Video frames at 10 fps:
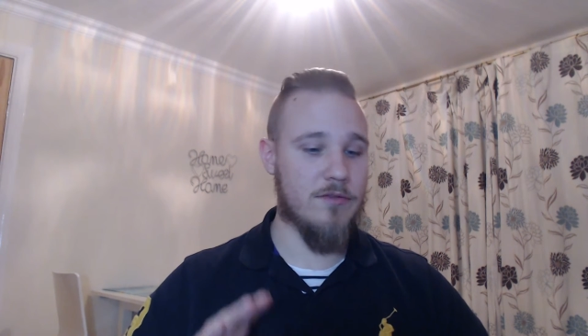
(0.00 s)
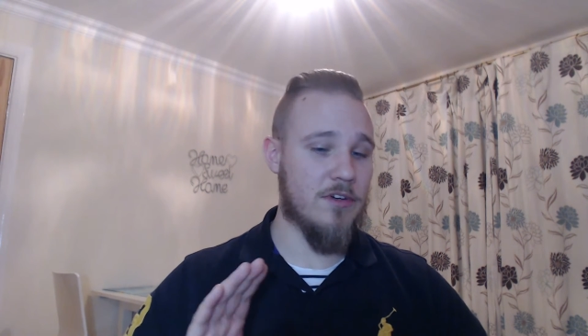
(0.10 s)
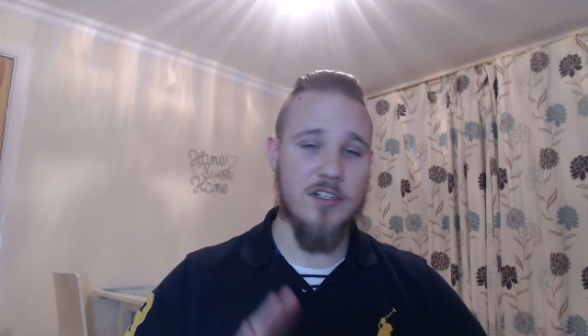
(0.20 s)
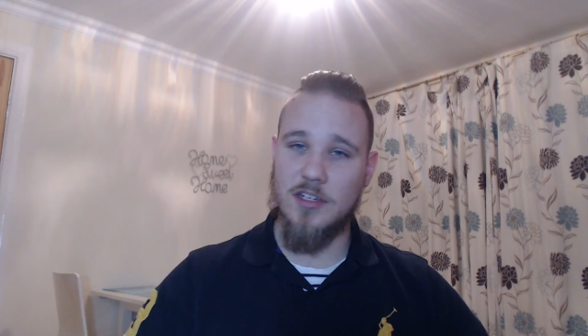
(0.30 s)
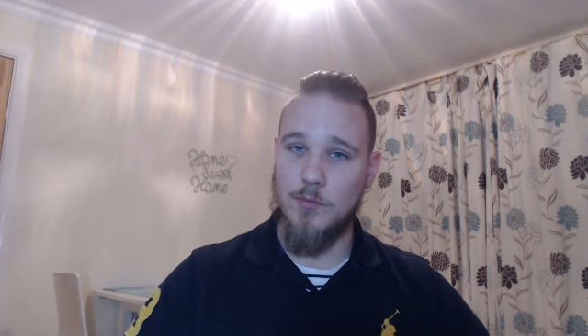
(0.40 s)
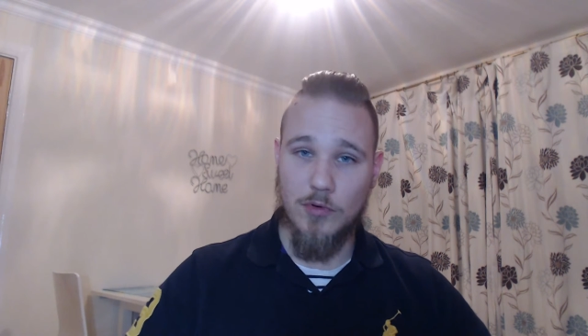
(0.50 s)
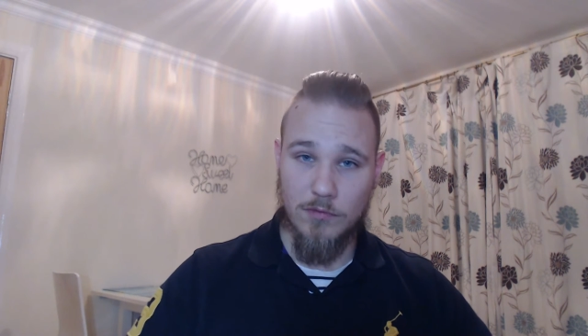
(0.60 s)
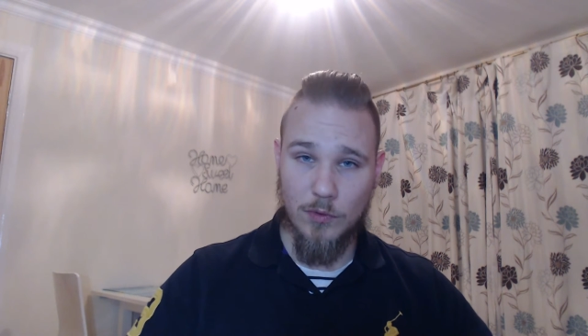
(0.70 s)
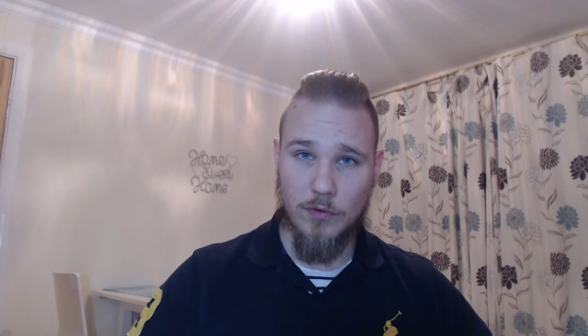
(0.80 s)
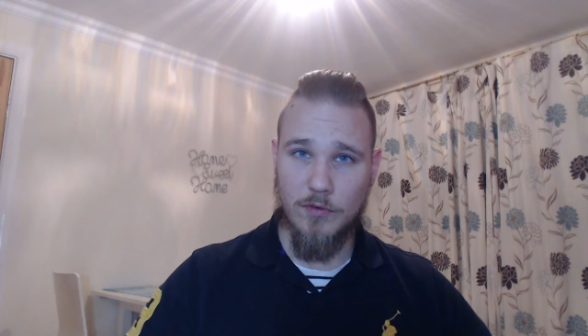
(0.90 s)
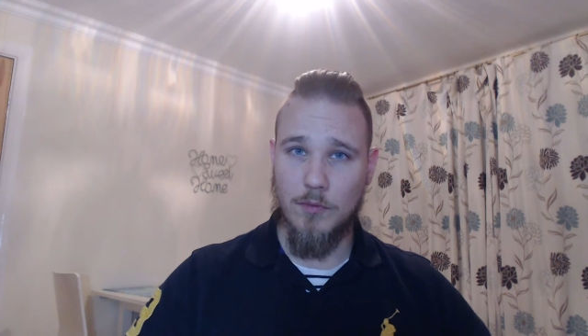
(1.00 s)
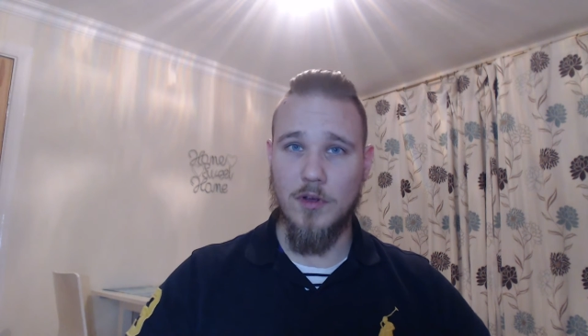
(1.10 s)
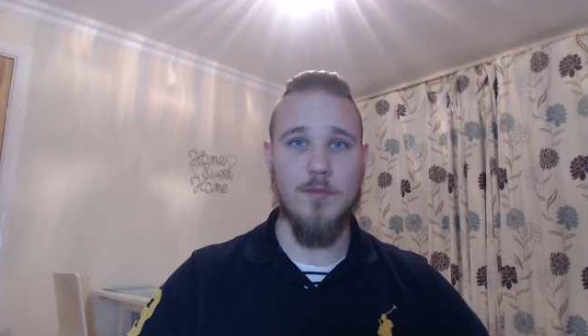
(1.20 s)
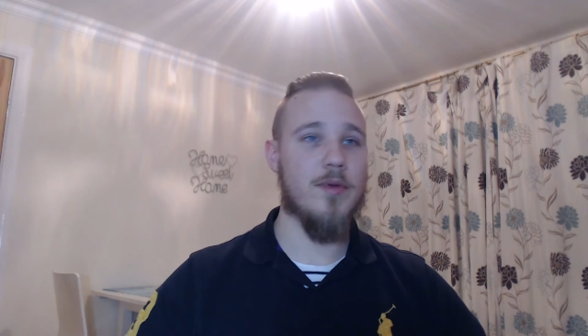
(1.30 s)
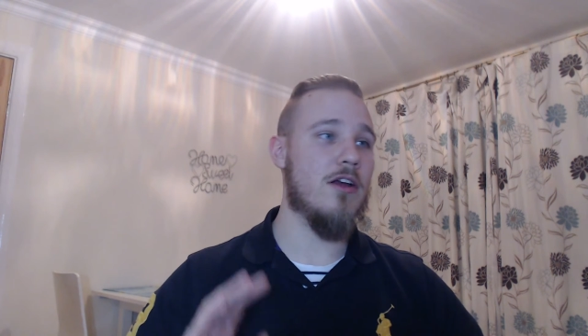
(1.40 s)
very simple rules for
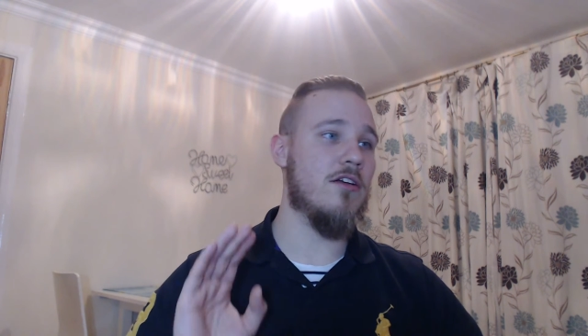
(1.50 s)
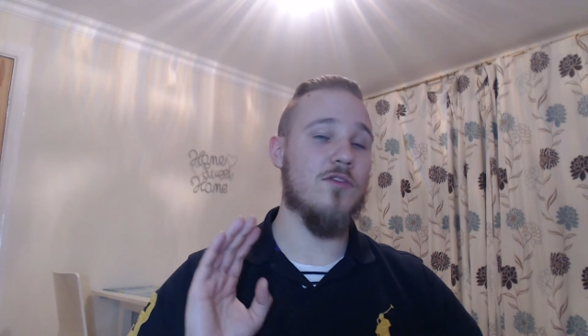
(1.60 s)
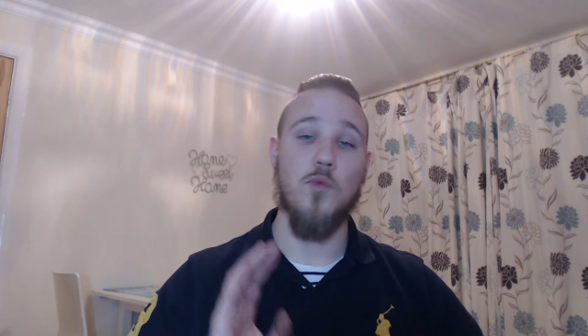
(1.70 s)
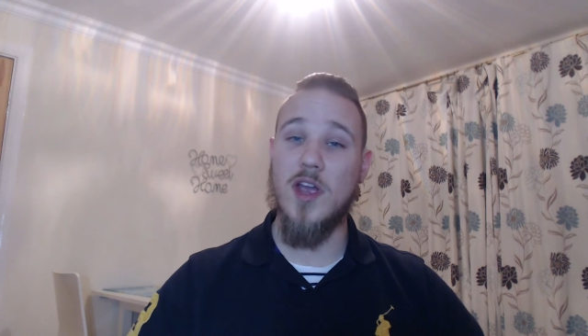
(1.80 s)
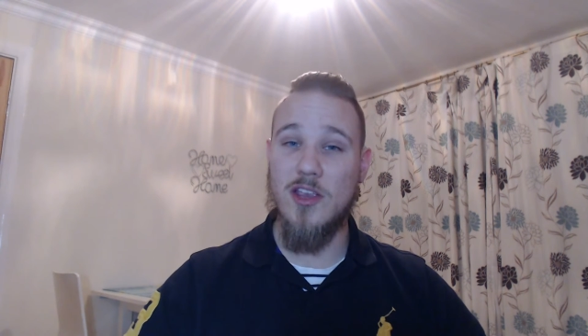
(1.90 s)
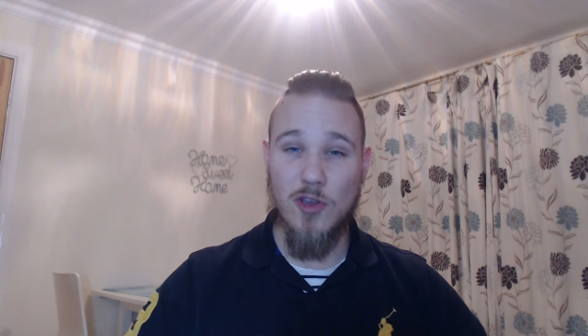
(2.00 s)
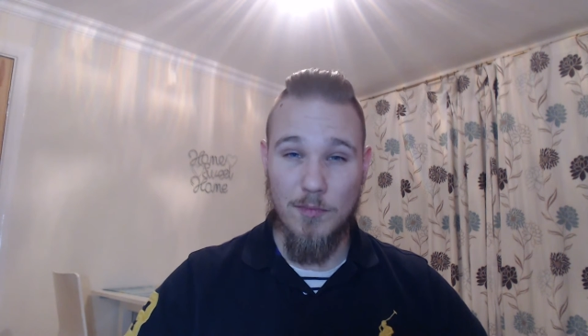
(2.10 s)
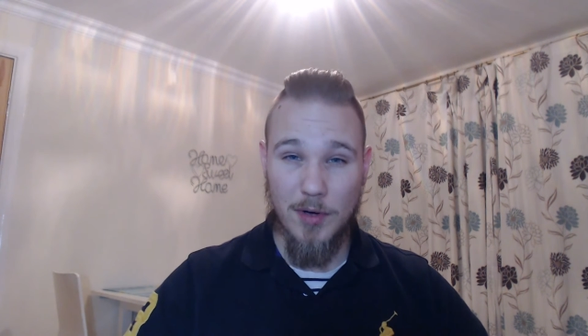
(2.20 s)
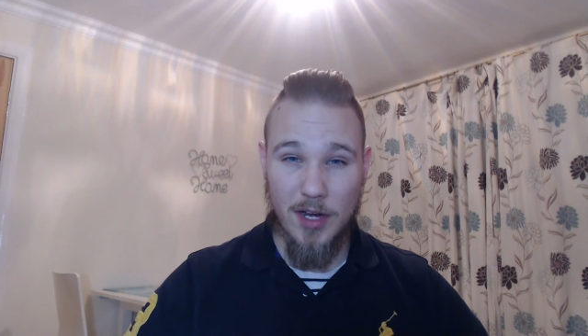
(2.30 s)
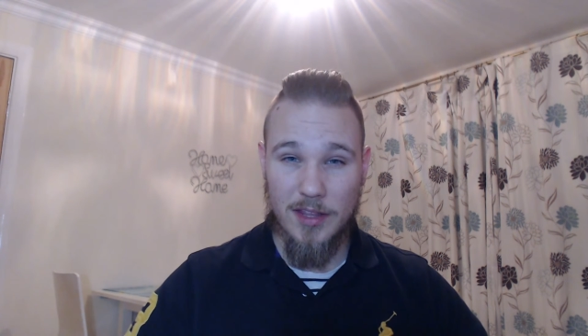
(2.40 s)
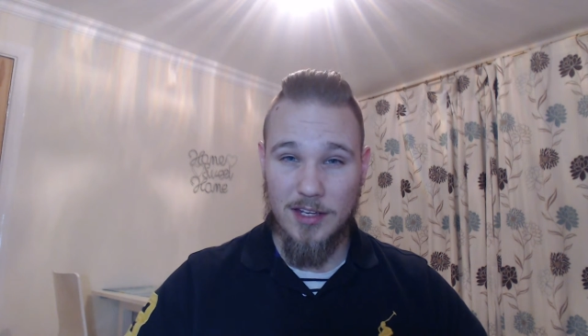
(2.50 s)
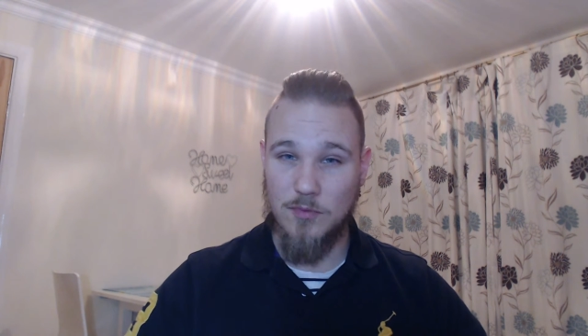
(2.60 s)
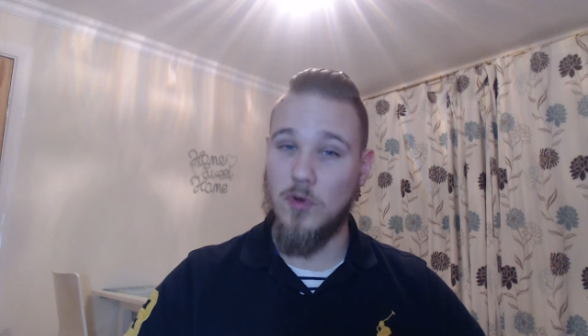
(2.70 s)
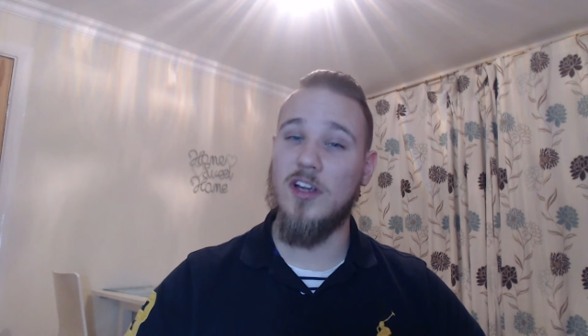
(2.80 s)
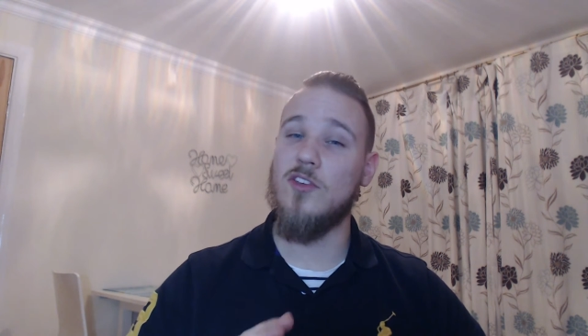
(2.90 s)
wine pairings, where you can buy these
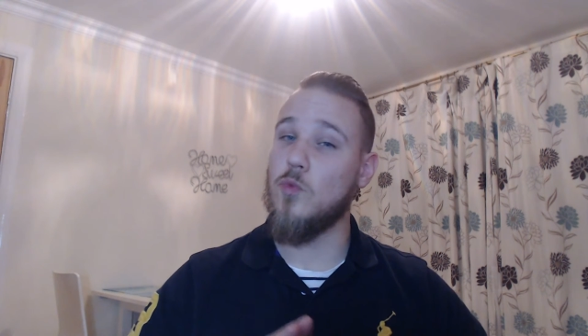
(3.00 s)
wines,